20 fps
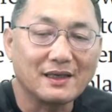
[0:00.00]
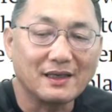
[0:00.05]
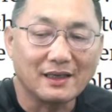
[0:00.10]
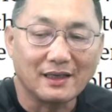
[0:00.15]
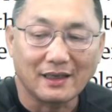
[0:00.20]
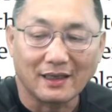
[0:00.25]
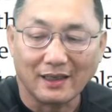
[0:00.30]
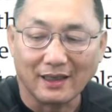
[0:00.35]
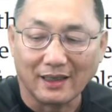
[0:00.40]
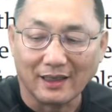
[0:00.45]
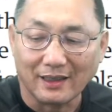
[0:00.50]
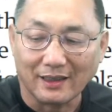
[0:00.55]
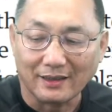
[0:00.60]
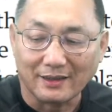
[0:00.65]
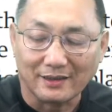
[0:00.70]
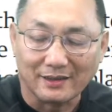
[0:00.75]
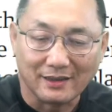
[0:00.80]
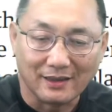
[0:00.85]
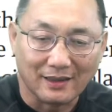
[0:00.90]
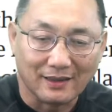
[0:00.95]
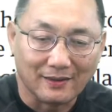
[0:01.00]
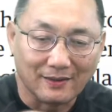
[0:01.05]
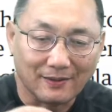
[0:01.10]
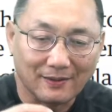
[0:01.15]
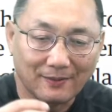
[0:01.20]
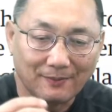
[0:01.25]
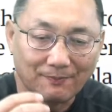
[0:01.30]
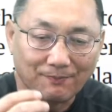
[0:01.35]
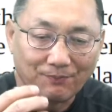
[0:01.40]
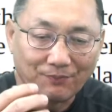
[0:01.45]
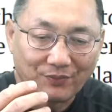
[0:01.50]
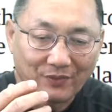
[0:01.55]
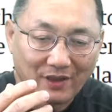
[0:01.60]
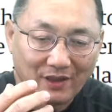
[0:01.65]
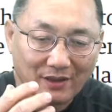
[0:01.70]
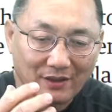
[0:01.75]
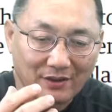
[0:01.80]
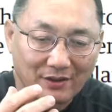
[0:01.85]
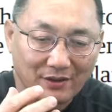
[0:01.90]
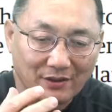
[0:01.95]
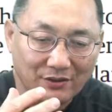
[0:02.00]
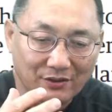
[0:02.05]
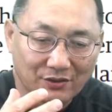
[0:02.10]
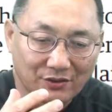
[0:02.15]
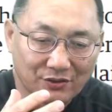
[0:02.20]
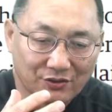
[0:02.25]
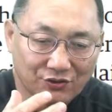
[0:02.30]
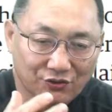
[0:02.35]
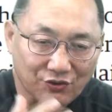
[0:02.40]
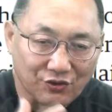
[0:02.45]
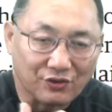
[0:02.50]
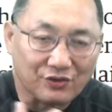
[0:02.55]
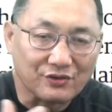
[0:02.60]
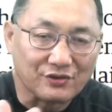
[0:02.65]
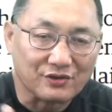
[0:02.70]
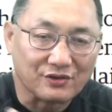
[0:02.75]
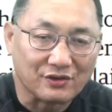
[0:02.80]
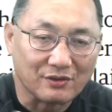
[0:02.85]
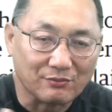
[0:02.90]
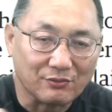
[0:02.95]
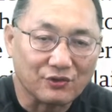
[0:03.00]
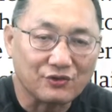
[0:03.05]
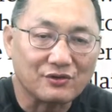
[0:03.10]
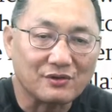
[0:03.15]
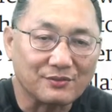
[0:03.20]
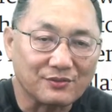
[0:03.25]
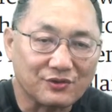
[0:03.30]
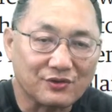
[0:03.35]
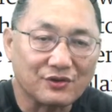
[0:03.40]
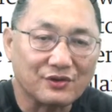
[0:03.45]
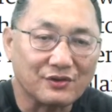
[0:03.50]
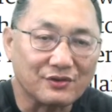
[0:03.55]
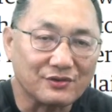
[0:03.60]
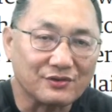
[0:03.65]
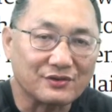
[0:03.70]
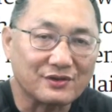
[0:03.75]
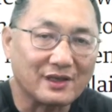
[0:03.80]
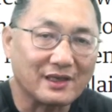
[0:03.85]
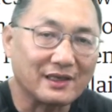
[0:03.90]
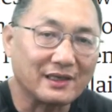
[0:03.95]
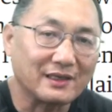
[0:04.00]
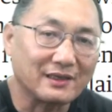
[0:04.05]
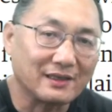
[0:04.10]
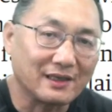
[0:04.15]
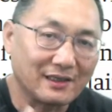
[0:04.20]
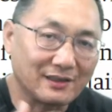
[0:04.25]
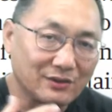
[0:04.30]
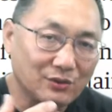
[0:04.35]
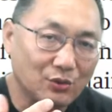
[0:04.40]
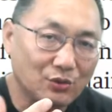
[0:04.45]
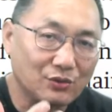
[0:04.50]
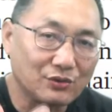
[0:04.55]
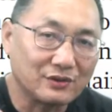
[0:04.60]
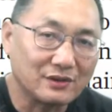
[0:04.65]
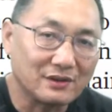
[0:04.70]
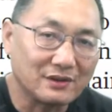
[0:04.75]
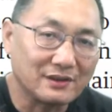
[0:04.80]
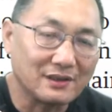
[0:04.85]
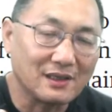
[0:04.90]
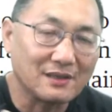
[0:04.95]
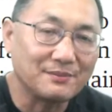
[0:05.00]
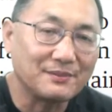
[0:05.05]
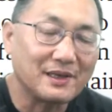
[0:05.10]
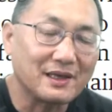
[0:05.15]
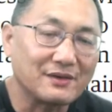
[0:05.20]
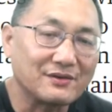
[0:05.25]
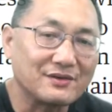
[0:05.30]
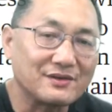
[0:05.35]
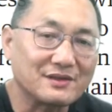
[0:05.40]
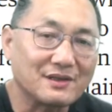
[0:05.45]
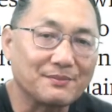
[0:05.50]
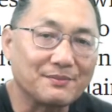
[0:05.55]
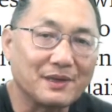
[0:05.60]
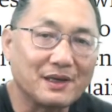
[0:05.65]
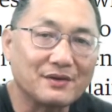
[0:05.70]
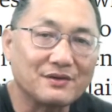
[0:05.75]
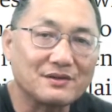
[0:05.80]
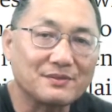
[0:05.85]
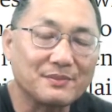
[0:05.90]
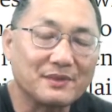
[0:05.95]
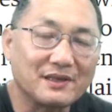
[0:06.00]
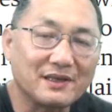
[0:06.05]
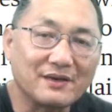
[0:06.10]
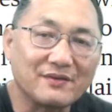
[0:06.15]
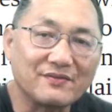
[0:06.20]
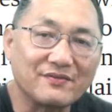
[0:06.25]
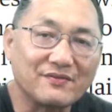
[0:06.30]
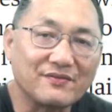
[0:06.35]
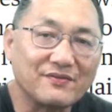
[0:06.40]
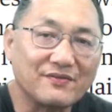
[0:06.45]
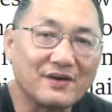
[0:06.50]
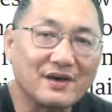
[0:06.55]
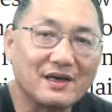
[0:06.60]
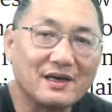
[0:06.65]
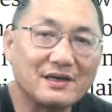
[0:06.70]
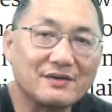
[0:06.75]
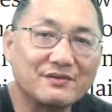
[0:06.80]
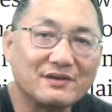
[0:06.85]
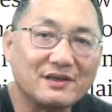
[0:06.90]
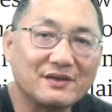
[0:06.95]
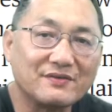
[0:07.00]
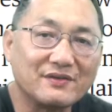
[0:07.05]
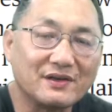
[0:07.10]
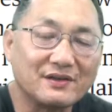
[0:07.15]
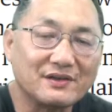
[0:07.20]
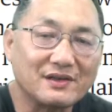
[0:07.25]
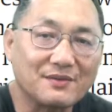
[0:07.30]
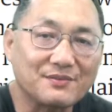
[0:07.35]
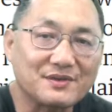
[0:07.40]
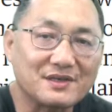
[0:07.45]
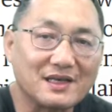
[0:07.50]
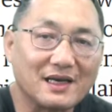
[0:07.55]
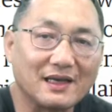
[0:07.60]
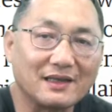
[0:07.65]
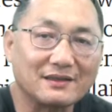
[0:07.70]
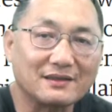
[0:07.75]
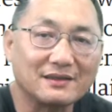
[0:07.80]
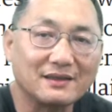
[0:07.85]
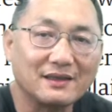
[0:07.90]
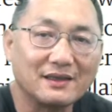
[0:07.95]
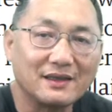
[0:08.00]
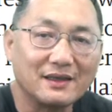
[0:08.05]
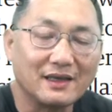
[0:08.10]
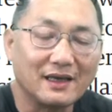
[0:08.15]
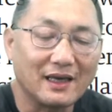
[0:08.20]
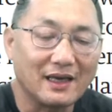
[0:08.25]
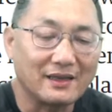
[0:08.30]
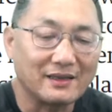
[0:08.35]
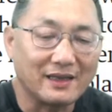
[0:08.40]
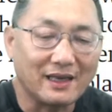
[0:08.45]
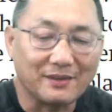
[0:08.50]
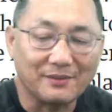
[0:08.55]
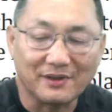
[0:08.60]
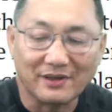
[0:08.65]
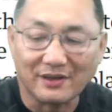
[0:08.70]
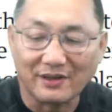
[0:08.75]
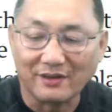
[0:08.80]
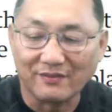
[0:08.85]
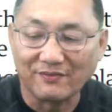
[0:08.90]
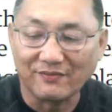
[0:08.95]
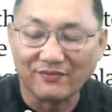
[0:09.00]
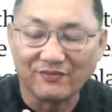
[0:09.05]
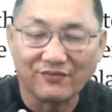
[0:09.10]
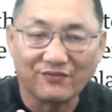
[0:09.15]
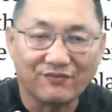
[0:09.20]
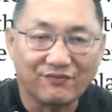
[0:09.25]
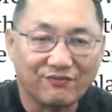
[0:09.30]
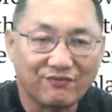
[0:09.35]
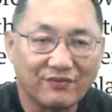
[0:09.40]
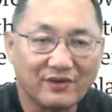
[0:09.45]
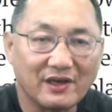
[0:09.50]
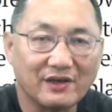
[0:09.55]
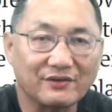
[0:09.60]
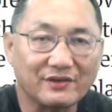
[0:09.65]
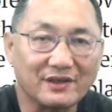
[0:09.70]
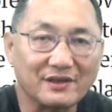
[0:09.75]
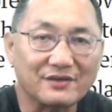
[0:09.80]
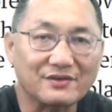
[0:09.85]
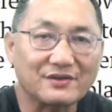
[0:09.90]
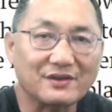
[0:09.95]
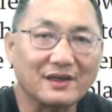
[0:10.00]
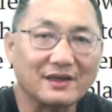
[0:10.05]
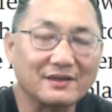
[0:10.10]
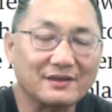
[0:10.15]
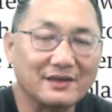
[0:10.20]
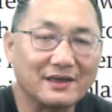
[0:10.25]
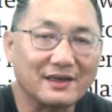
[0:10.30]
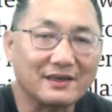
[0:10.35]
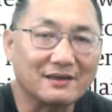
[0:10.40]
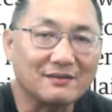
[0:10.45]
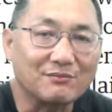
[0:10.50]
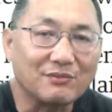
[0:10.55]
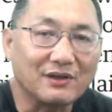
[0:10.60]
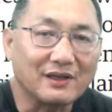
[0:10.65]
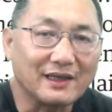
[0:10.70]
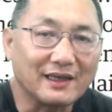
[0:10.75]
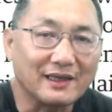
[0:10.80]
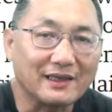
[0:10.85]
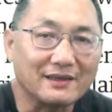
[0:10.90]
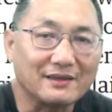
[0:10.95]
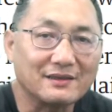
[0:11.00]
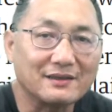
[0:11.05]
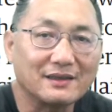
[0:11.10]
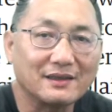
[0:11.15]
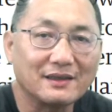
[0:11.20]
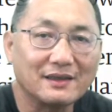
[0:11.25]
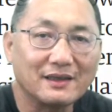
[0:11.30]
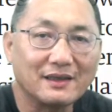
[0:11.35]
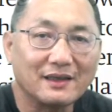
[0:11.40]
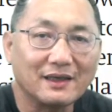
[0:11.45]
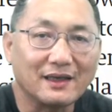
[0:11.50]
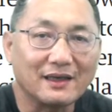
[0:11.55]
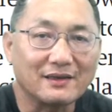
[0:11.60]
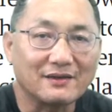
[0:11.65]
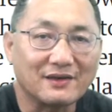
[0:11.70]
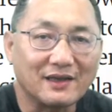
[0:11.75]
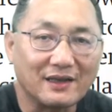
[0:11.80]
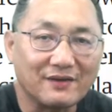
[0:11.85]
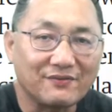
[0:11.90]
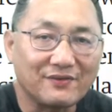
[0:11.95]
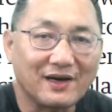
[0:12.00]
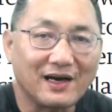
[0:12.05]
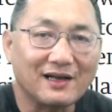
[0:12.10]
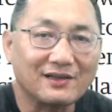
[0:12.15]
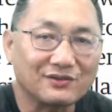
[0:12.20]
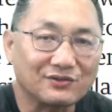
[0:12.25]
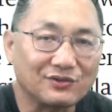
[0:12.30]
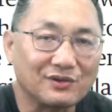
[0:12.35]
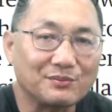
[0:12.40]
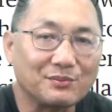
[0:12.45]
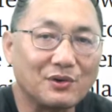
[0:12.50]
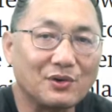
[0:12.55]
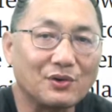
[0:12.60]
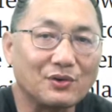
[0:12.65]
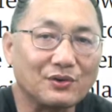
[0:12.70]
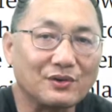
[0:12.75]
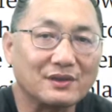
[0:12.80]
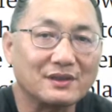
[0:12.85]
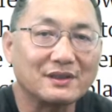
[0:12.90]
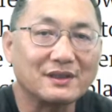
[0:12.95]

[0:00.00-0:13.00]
And the students, the Muslim students, they told their parents, and parents became very, very upset. And they became furious, and they complained. And they filed a report.